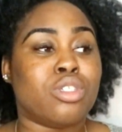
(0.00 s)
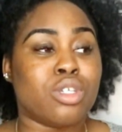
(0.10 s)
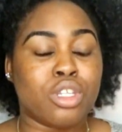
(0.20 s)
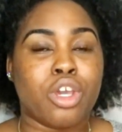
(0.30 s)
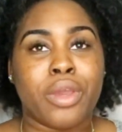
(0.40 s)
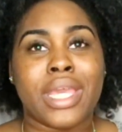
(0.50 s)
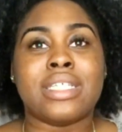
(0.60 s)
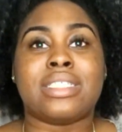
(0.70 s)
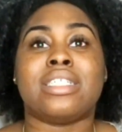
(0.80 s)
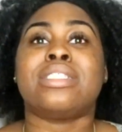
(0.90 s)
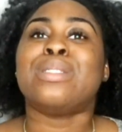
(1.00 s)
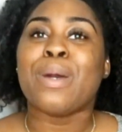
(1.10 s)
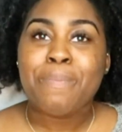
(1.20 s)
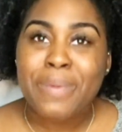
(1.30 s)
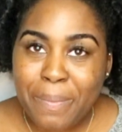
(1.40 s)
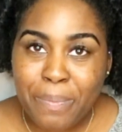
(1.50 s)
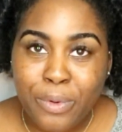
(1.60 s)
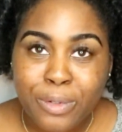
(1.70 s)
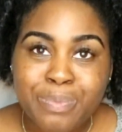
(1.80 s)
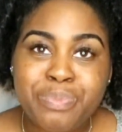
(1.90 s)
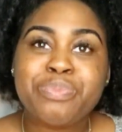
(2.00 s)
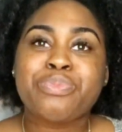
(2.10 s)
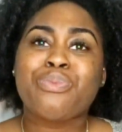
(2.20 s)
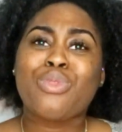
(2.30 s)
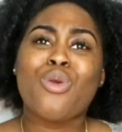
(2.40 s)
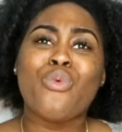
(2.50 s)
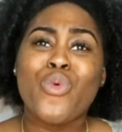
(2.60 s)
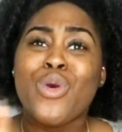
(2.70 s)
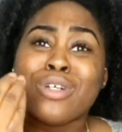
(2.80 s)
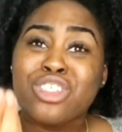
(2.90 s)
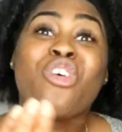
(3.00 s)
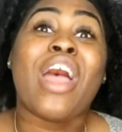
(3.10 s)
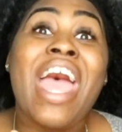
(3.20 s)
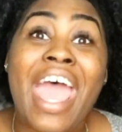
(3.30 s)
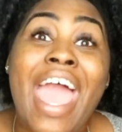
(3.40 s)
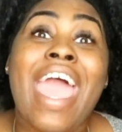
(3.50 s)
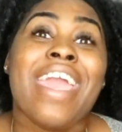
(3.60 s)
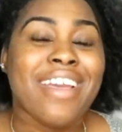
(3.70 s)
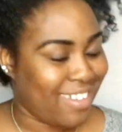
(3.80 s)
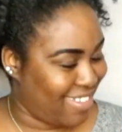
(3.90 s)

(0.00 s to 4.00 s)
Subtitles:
to know is that some people will try